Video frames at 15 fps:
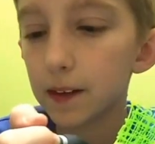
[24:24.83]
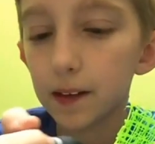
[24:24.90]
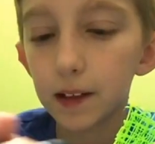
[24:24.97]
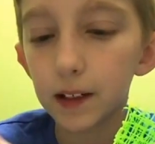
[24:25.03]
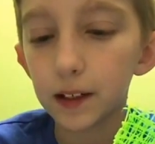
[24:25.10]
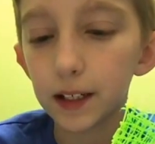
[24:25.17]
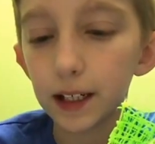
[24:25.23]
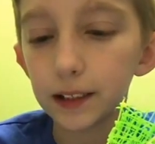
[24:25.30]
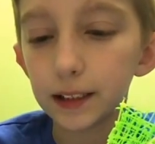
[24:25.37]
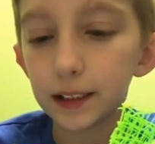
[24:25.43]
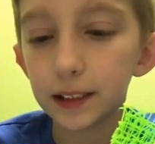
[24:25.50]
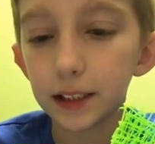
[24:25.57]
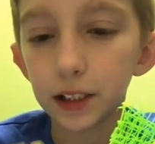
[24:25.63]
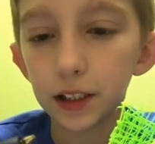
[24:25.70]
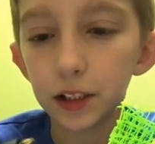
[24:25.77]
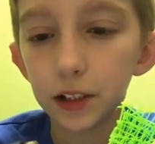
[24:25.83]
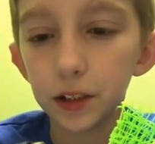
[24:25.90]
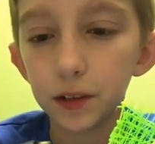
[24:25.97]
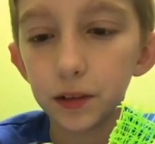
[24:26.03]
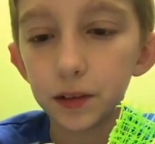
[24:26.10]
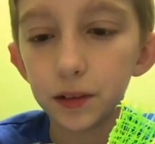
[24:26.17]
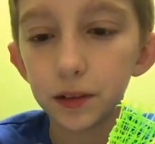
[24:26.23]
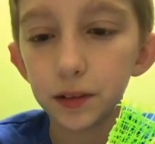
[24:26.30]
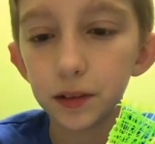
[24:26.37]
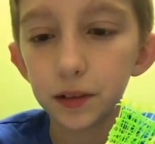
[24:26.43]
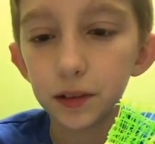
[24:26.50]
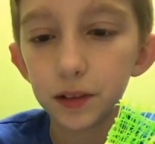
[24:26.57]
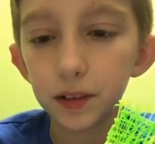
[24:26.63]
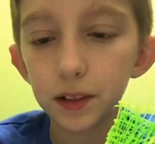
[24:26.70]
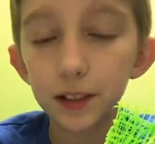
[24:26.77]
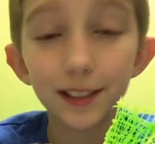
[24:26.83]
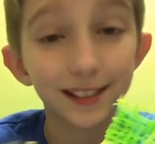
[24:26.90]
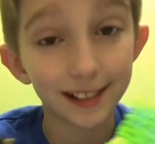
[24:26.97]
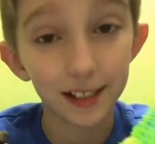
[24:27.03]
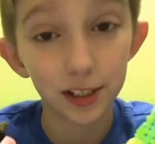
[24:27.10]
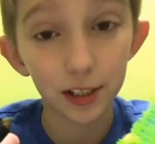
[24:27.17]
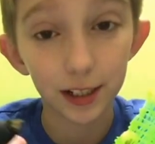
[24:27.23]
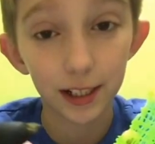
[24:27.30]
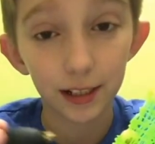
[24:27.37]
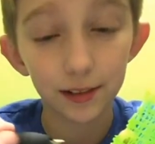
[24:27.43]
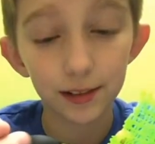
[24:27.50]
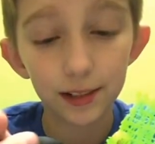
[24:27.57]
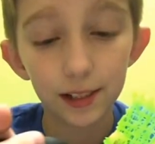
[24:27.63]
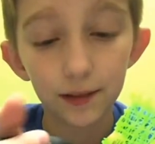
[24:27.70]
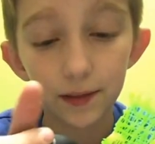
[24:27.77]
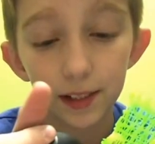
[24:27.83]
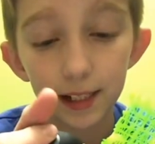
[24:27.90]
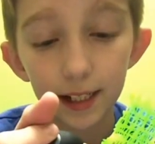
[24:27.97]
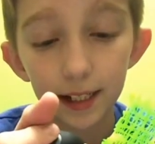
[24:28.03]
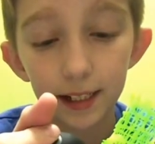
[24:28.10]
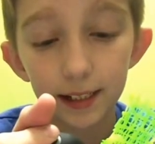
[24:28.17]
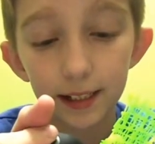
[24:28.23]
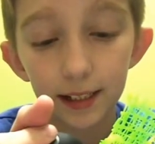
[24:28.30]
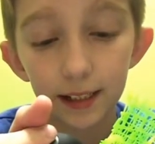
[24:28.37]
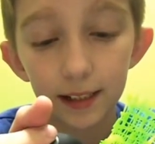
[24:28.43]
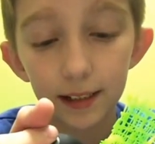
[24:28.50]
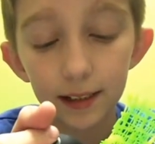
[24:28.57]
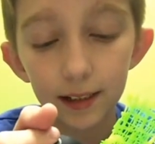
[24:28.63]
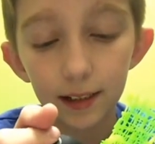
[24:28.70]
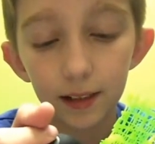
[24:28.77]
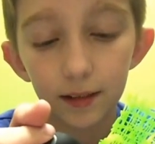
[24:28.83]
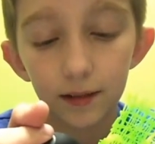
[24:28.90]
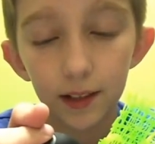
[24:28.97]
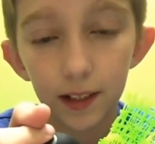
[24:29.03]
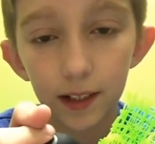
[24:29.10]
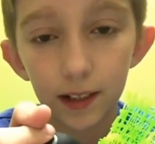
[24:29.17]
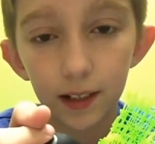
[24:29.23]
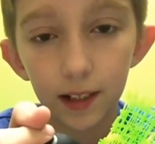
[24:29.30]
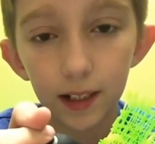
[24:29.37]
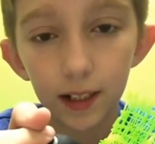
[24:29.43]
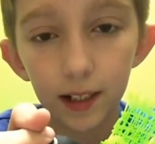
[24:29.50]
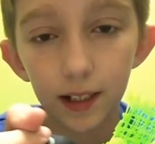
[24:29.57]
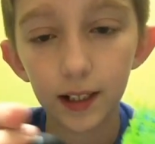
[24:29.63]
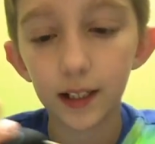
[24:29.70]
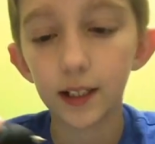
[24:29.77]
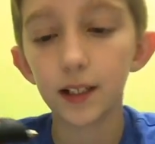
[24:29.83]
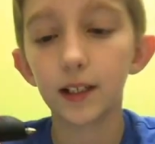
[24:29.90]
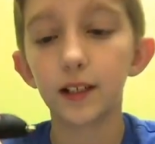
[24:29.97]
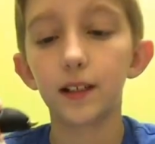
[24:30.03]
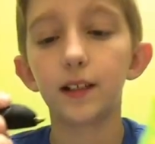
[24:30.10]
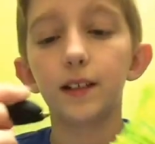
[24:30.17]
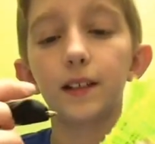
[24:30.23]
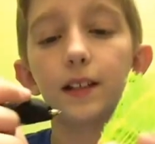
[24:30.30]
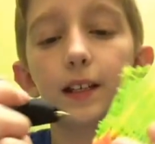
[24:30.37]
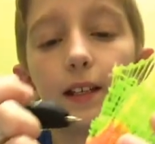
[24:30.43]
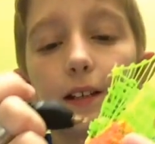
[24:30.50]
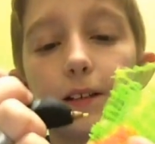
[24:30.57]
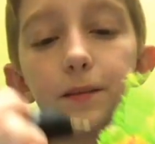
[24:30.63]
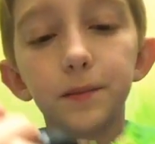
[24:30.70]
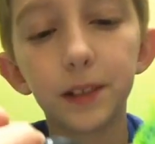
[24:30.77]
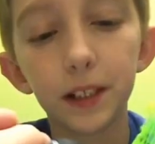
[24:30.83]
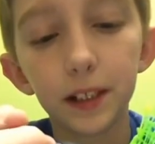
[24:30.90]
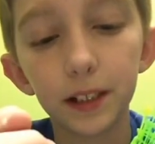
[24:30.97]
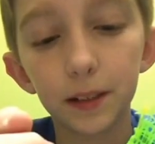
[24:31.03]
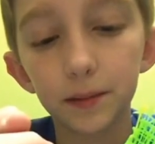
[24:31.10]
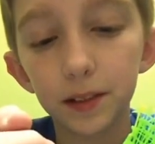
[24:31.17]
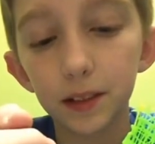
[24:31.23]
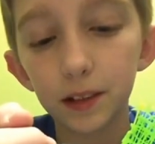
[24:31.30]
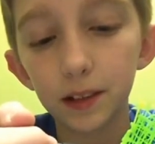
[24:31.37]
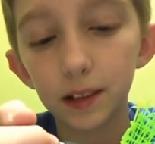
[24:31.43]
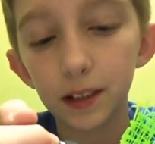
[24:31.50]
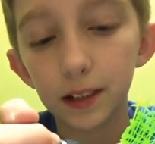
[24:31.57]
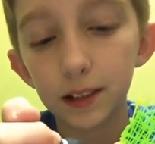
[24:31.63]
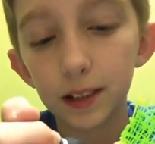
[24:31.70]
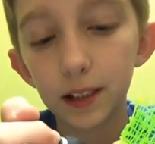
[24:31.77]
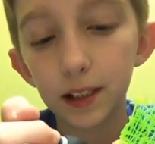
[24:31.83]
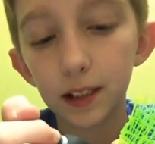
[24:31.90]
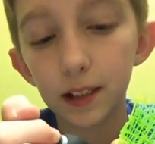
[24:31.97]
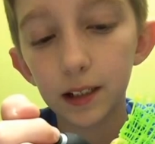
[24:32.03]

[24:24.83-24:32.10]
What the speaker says: Oh yeah, it's a new, since I took it out and stuff, it's taking a second to go in. Oh, here it comes. Now see?